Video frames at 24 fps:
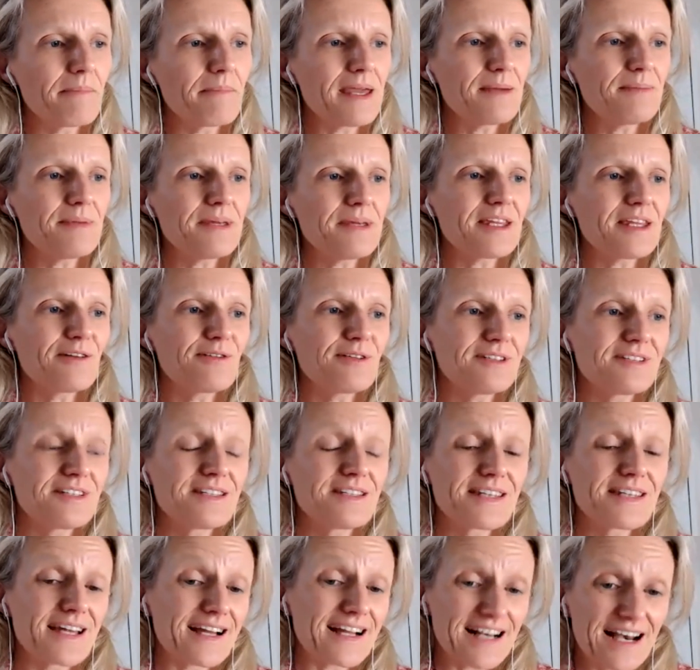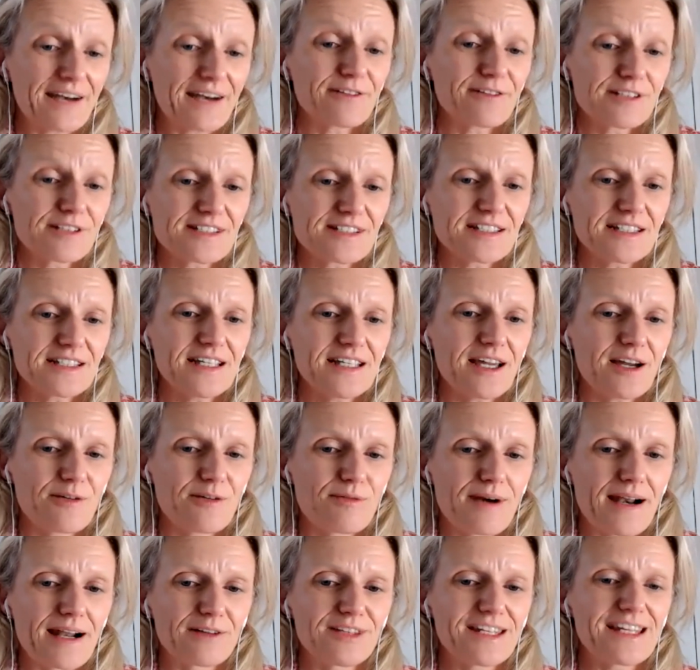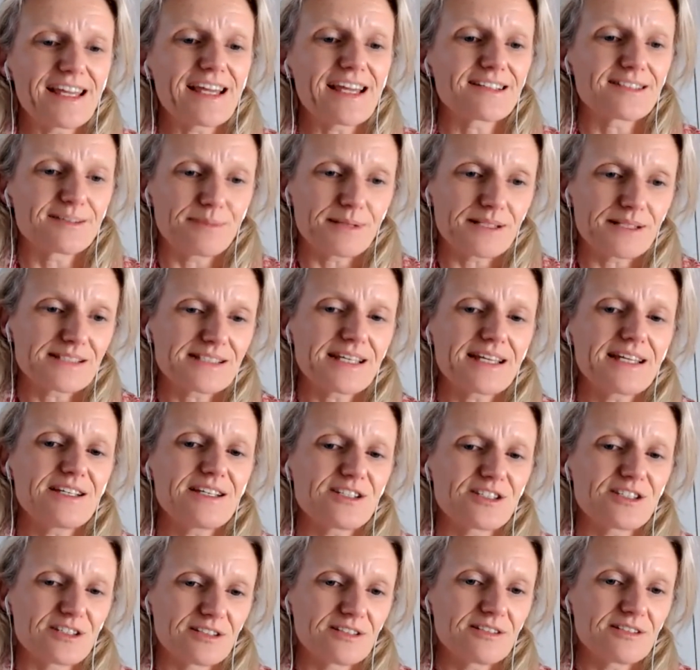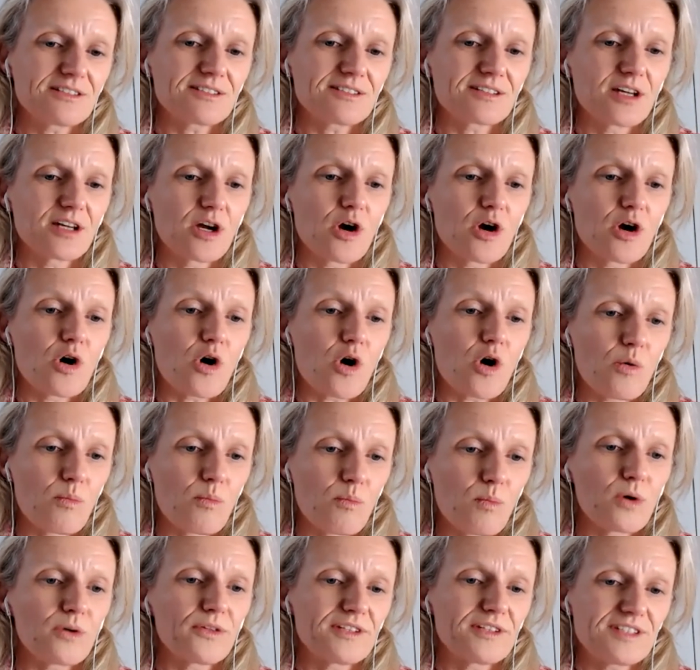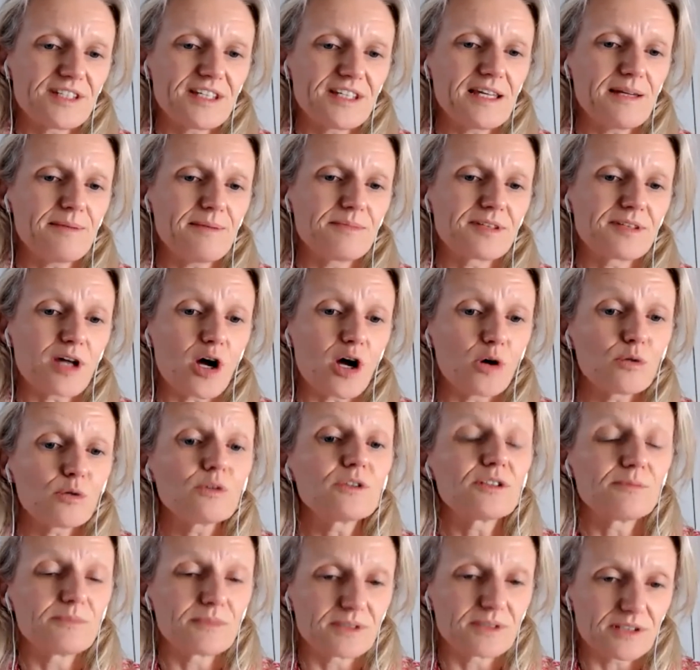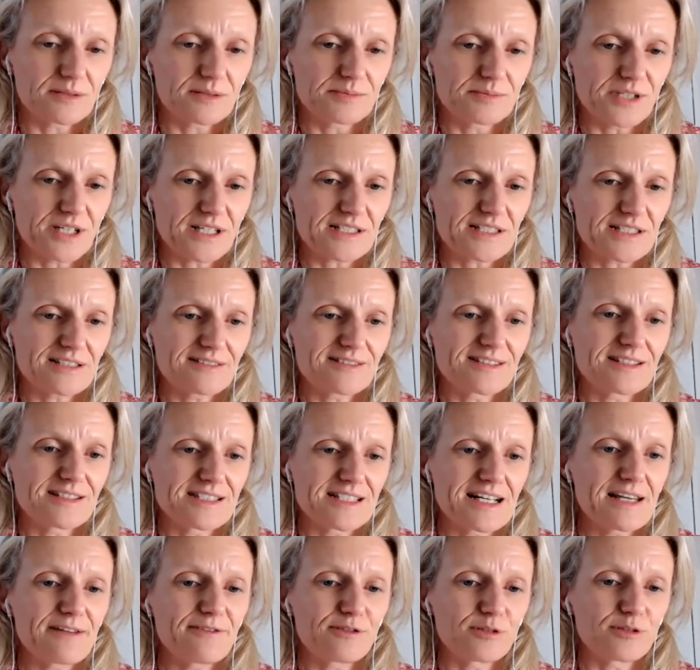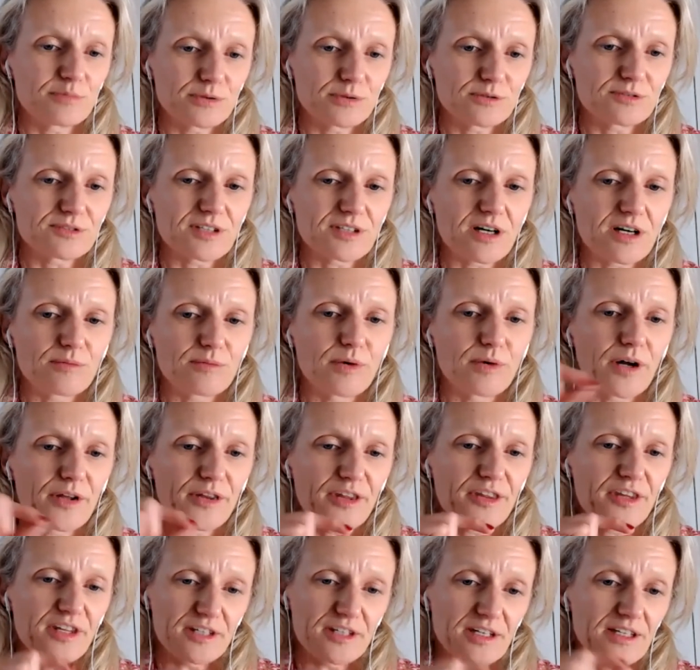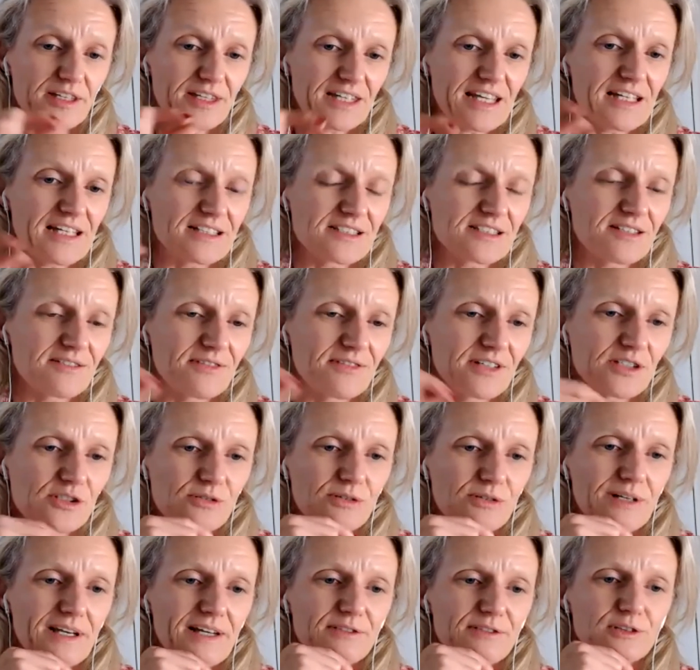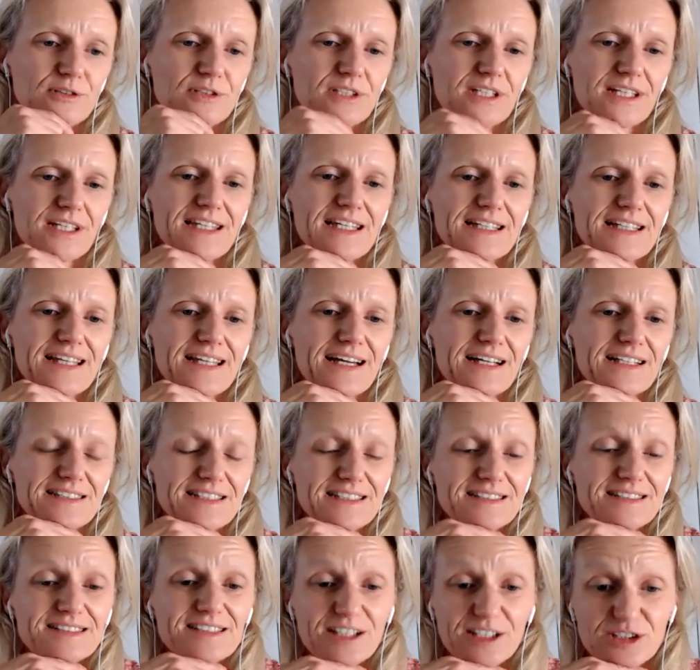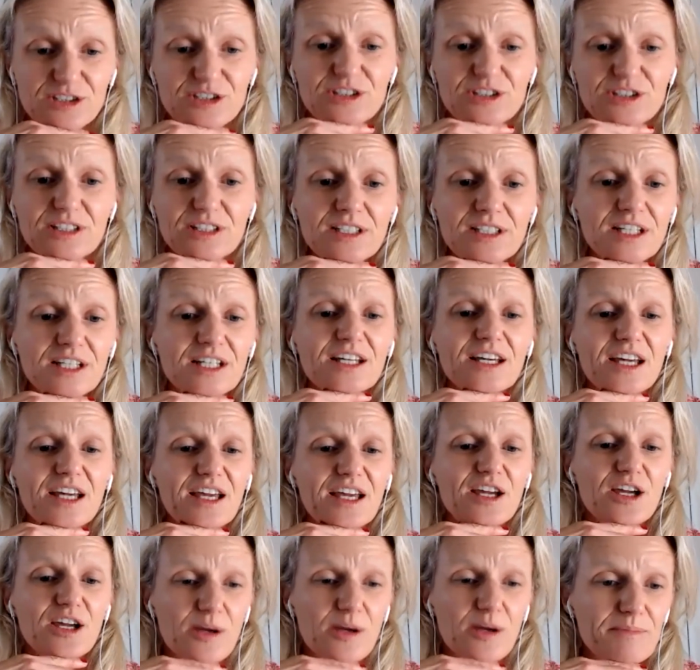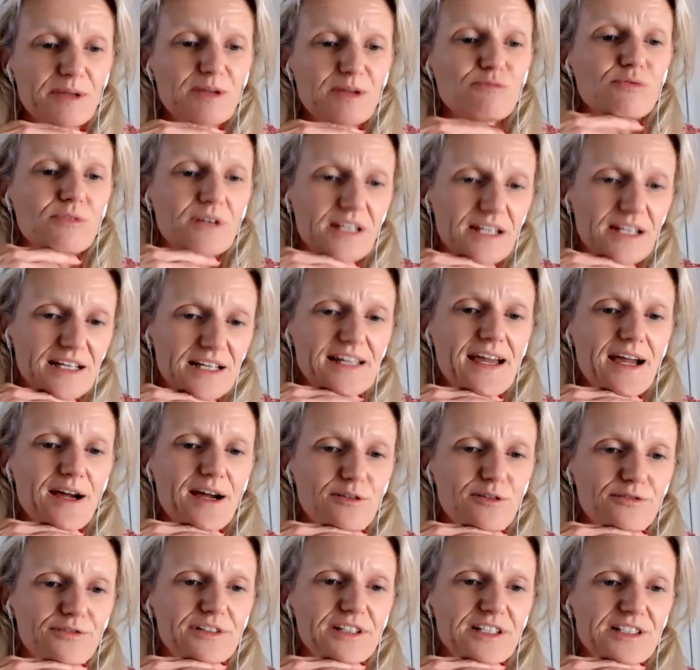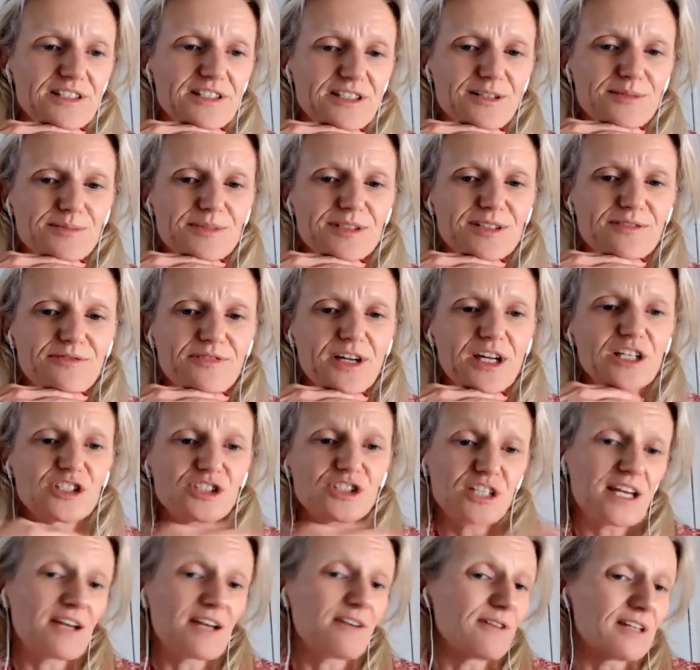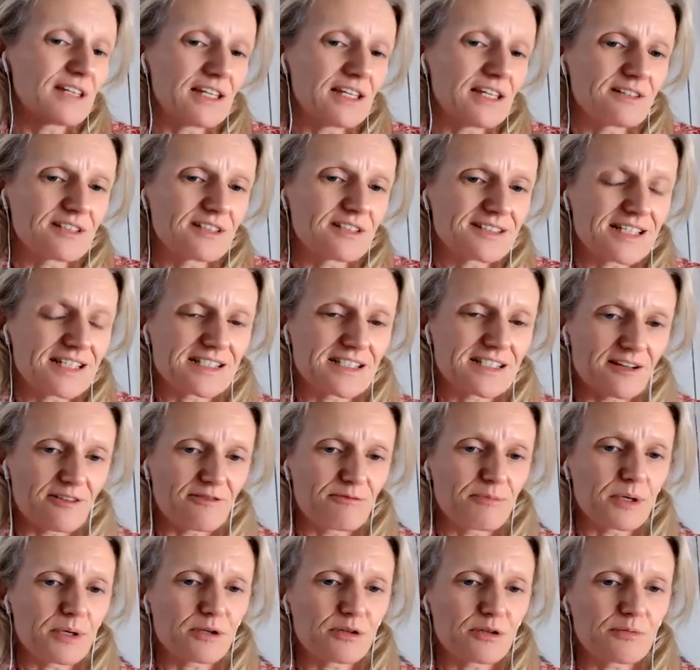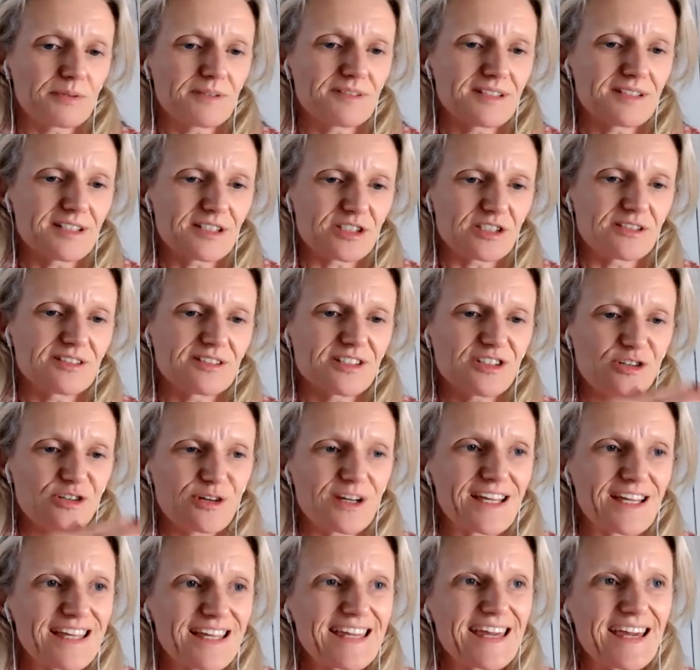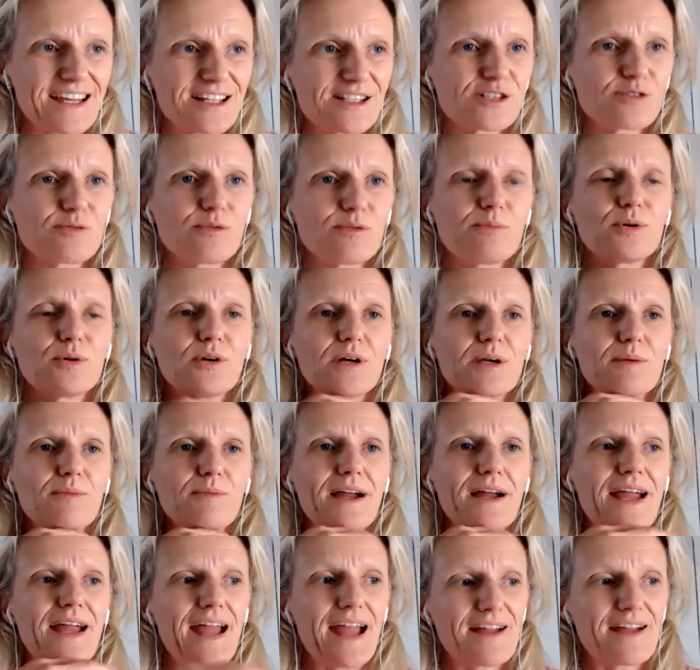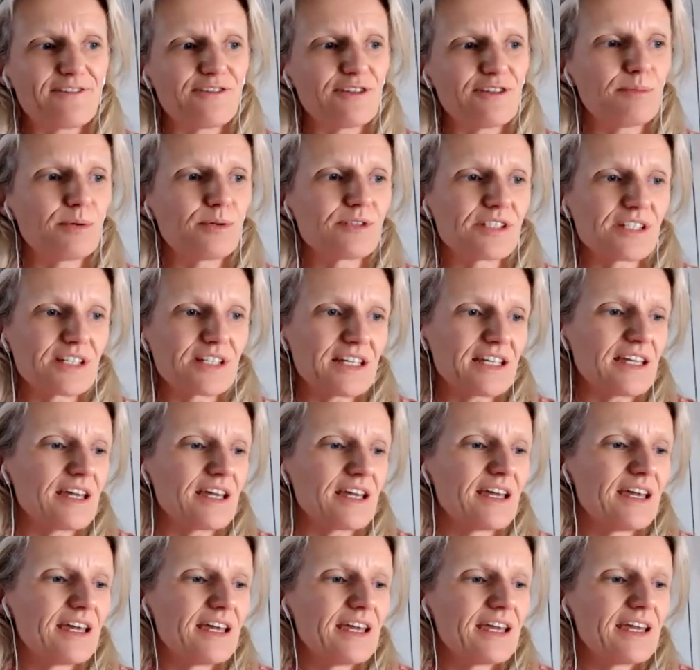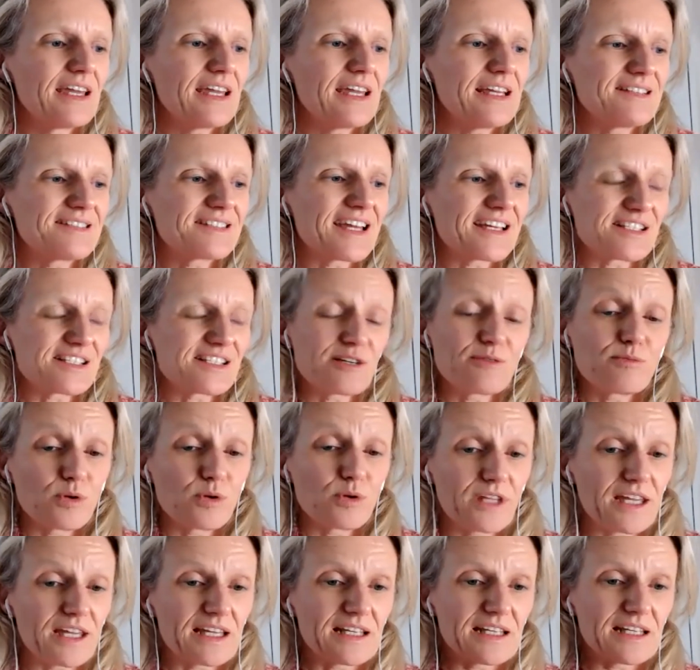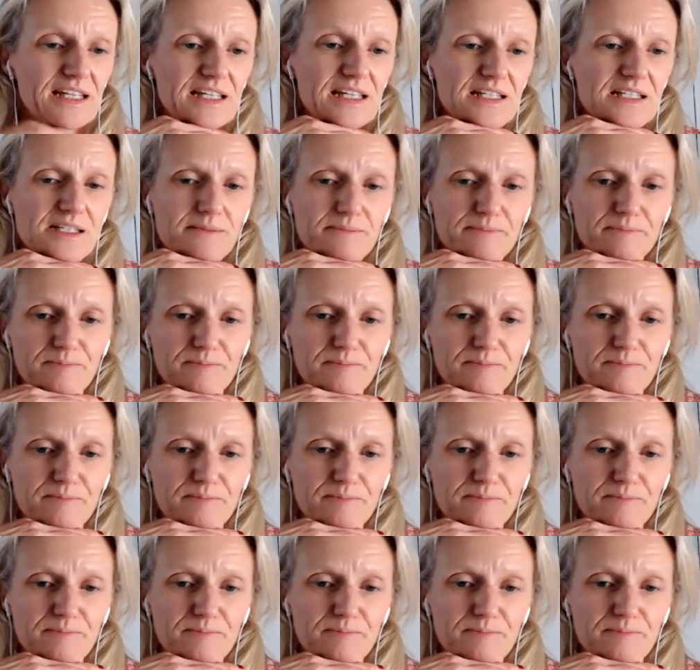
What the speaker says: maybe there isn't that clarity around the expectations on what the team's ultimate objectives and deliverables are rather than at the individual level. And I think that discussion can be really helpful in terms of sharing the understanding of both positions so you can get to a point where everybody is getting what they need.